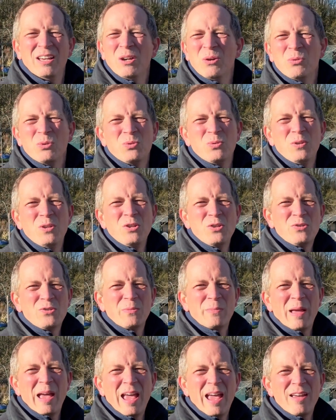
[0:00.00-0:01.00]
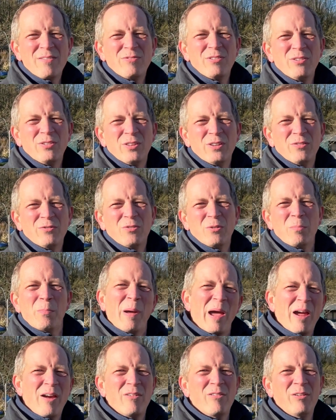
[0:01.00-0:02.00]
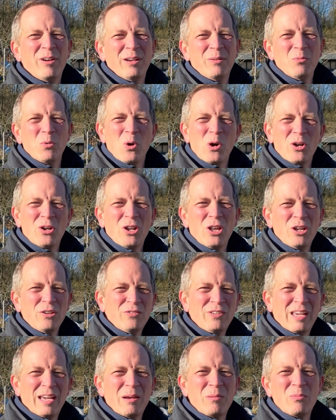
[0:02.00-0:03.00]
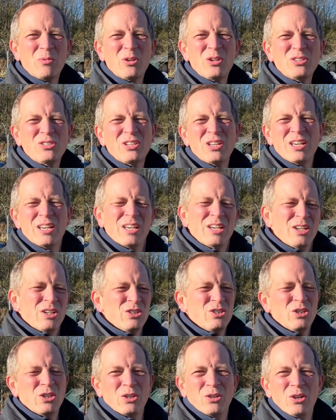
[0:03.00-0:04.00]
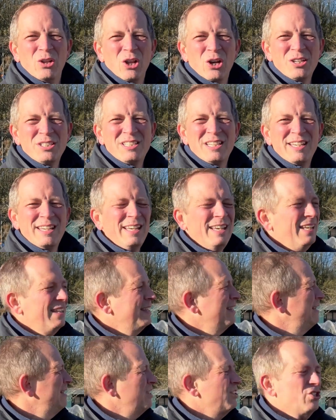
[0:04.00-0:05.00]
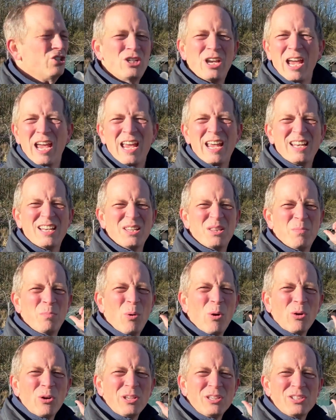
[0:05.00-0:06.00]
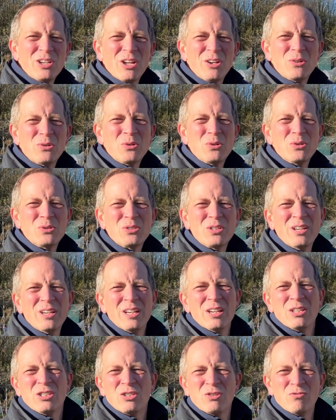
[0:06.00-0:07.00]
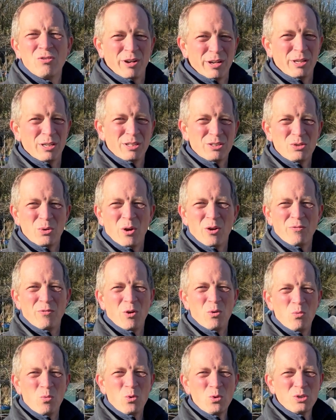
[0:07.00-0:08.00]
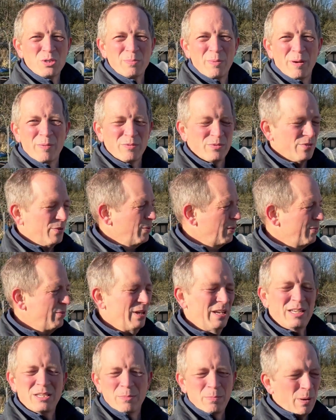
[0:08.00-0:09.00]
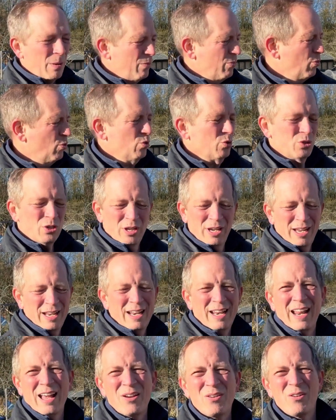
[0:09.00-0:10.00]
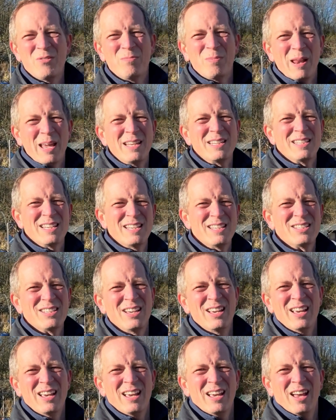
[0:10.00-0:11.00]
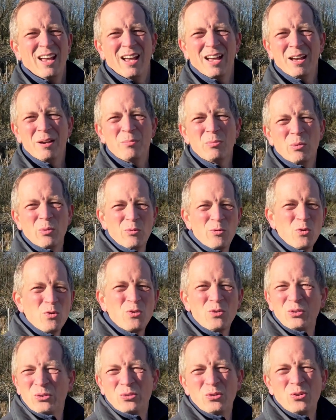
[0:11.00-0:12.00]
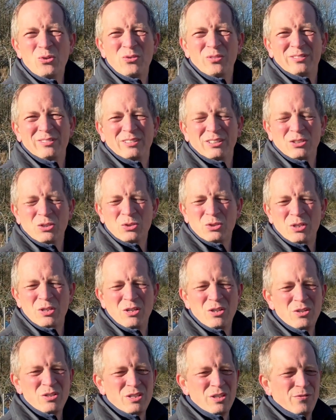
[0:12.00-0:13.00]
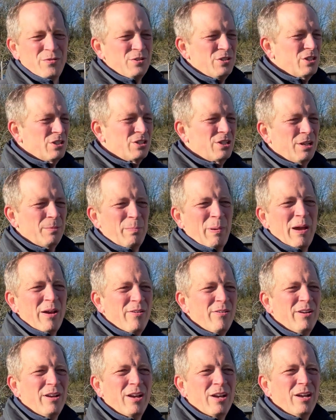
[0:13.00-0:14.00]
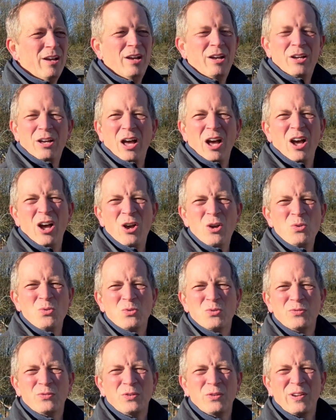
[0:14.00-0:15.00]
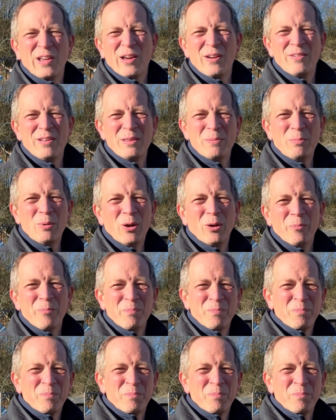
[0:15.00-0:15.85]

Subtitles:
which we use from everything from powering wildlife cameras to lighting in the shed and the polytunnels to running 12-volt water pumps for when we need to pump water in and out of places. We've also used it for just like powering a hose to go around the plot.